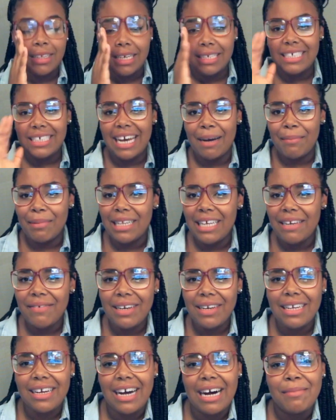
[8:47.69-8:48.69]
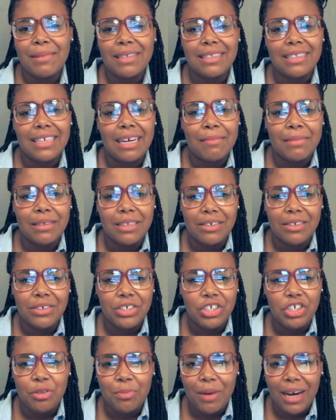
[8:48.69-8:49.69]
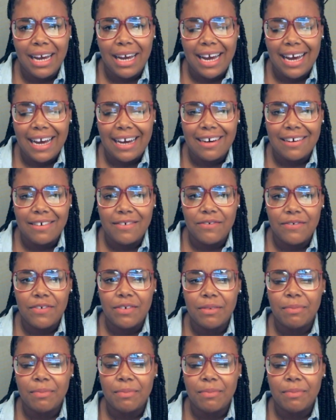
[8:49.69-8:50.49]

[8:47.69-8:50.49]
Yeah, but leave any comments down below that you might have,